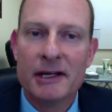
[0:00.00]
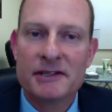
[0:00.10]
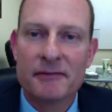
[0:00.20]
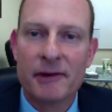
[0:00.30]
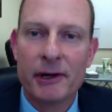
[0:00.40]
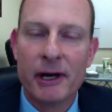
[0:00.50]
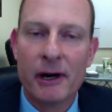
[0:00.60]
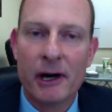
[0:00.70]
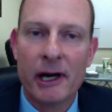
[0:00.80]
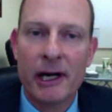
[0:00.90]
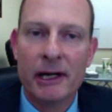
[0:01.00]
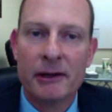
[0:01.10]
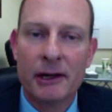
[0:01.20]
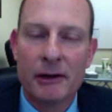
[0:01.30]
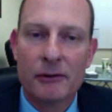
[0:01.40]
it's a very
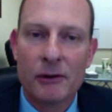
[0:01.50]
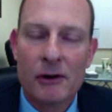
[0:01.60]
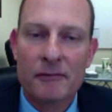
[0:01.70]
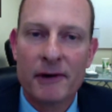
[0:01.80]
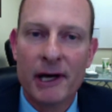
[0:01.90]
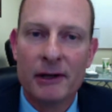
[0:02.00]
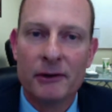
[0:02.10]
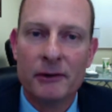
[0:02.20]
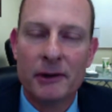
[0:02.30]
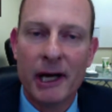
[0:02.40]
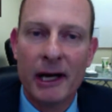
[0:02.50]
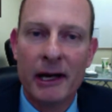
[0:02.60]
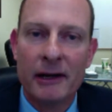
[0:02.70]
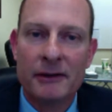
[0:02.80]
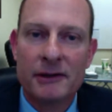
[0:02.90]
high rock value,
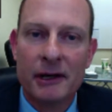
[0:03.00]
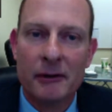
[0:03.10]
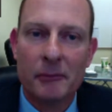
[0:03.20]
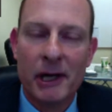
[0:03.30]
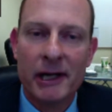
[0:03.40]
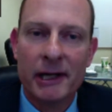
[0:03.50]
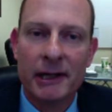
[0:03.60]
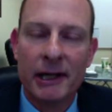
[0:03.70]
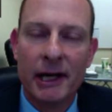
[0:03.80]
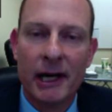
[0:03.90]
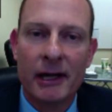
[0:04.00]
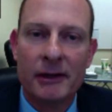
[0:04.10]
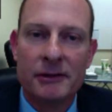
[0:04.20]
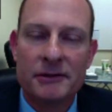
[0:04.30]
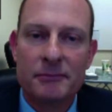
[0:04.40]
and our mining
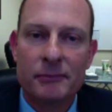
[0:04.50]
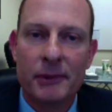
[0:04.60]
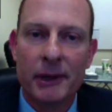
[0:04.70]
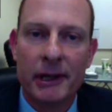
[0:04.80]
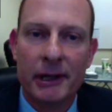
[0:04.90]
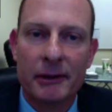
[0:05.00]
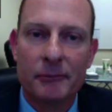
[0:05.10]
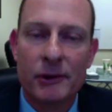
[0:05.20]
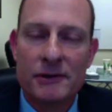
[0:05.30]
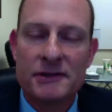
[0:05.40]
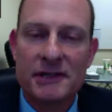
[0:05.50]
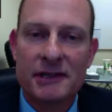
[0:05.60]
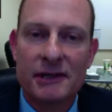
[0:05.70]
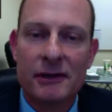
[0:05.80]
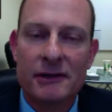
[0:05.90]
and uh,
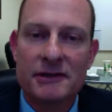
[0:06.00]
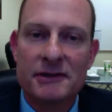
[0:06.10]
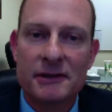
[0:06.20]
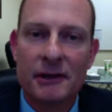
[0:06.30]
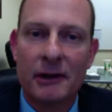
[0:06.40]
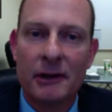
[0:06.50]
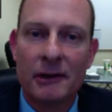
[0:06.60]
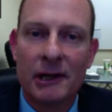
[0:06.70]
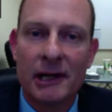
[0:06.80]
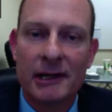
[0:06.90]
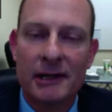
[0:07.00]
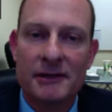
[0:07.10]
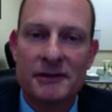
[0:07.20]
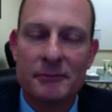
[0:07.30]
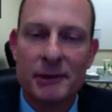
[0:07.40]
processing costs are
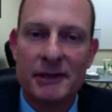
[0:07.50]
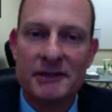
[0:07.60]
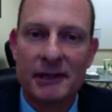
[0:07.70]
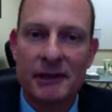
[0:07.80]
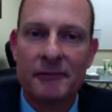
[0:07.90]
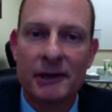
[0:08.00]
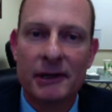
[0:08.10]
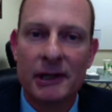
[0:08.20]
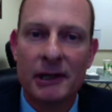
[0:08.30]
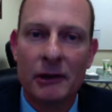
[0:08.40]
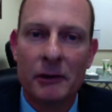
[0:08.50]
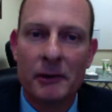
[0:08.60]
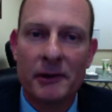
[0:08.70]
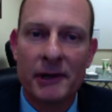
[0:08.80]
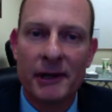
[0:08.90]
likely to be significantly
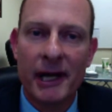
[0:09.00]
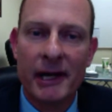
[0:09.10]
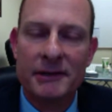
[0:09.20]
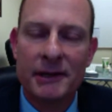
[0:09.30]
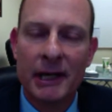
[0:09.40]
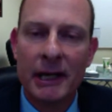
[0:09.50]
lower than that.